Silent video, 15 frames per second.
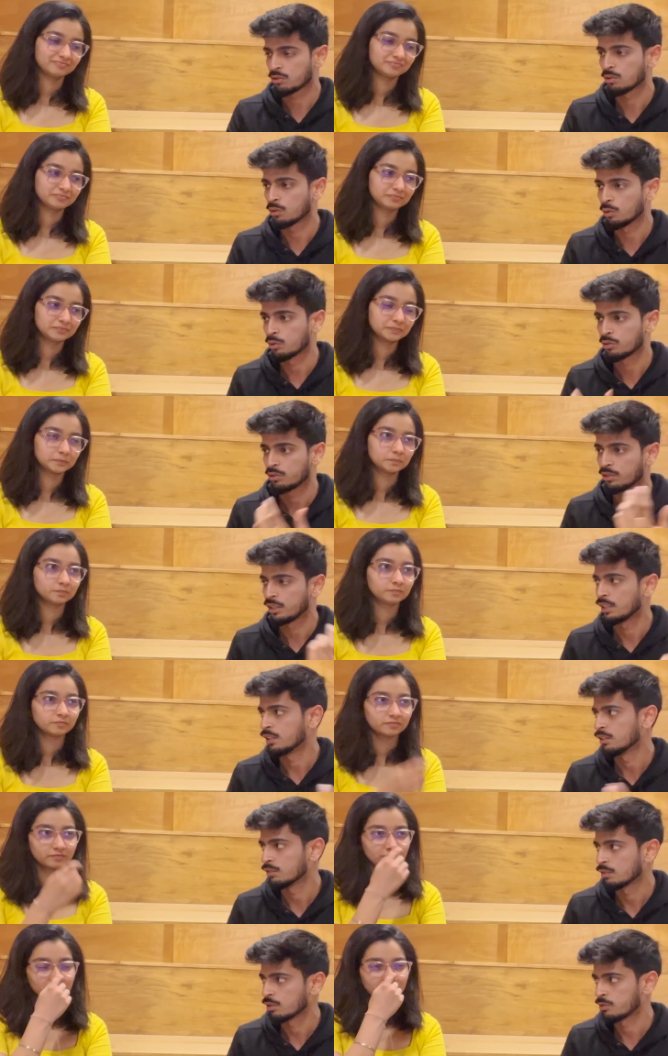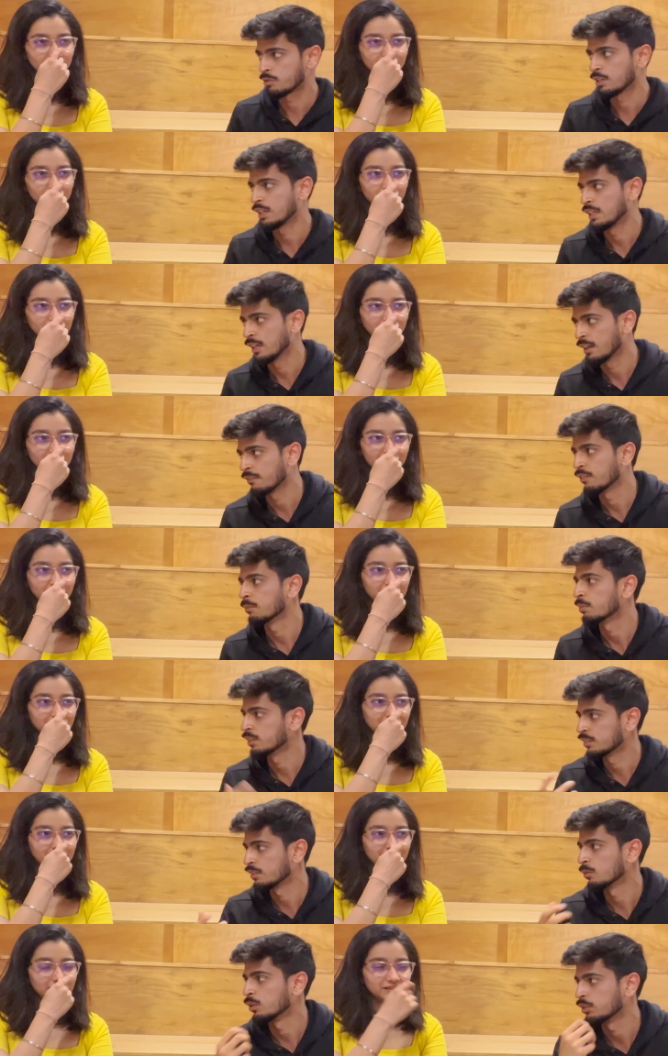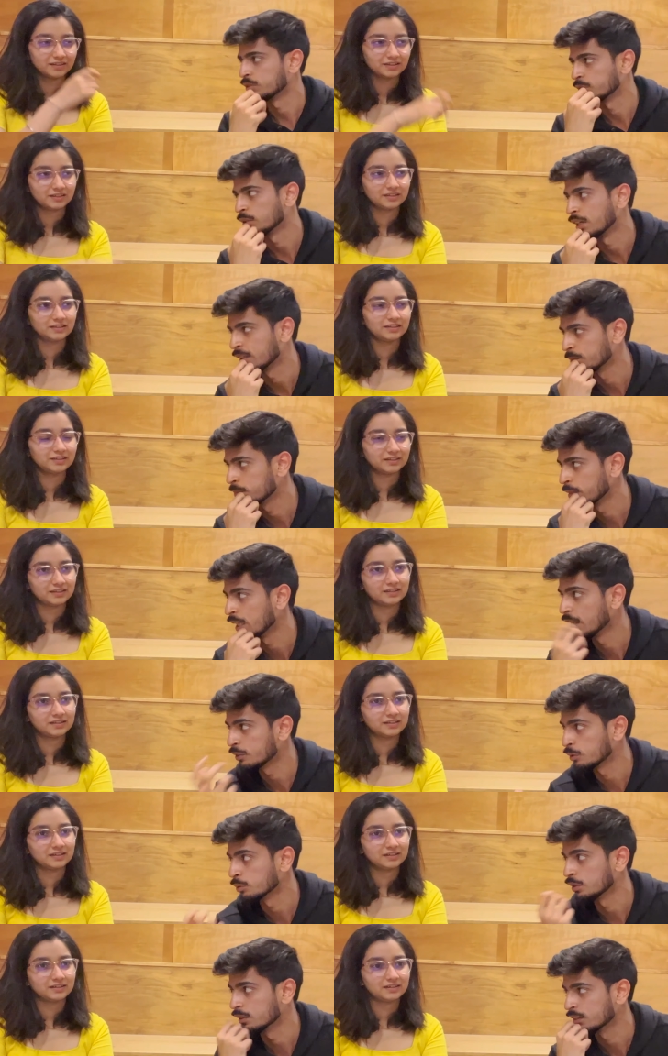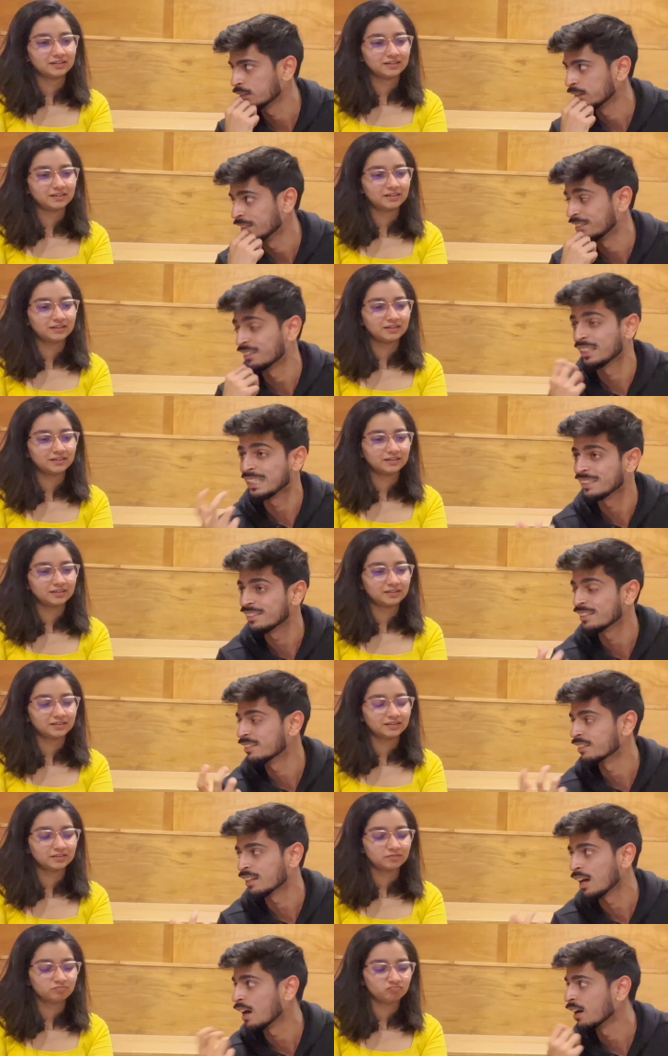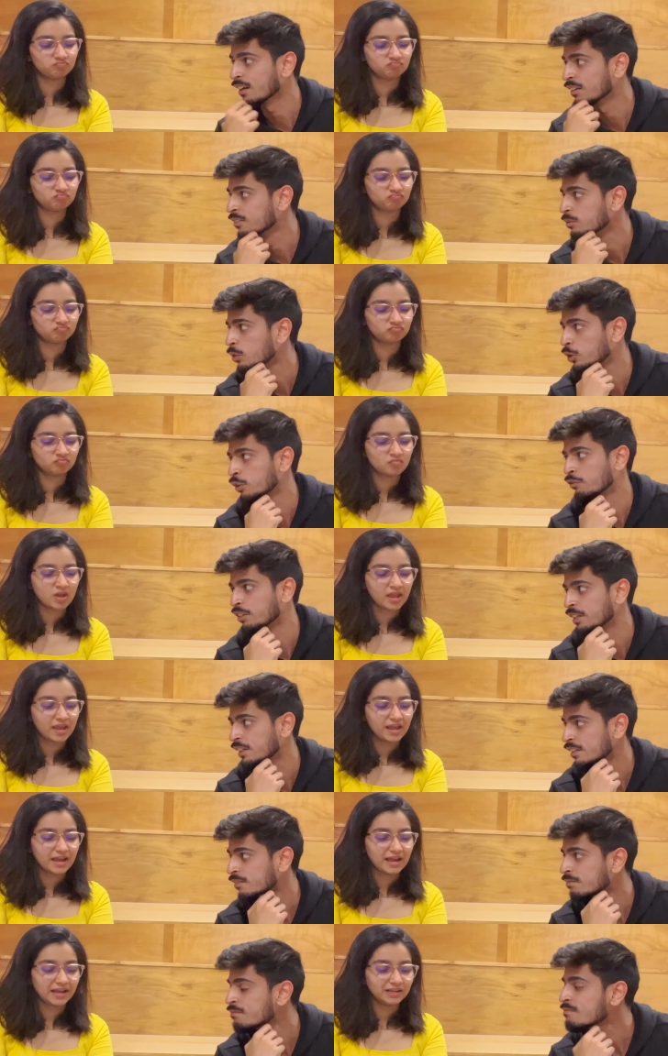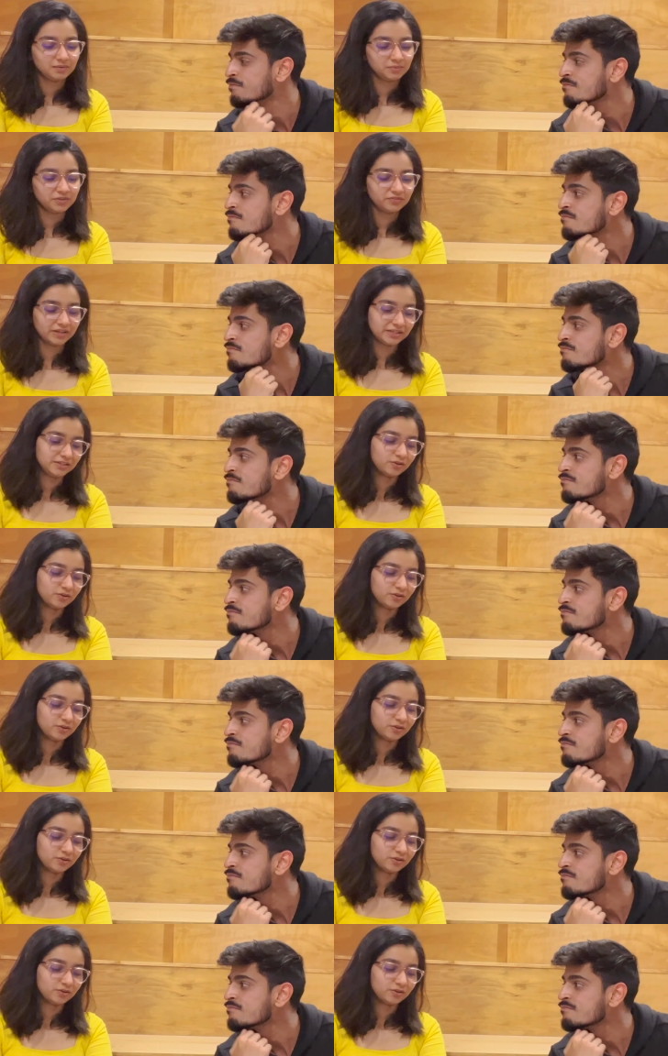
Speaker 1: course in Australia, if a person wants to get PR through this, is it easy? Is it hard? What do you feel?
Speaker 2: I'll be very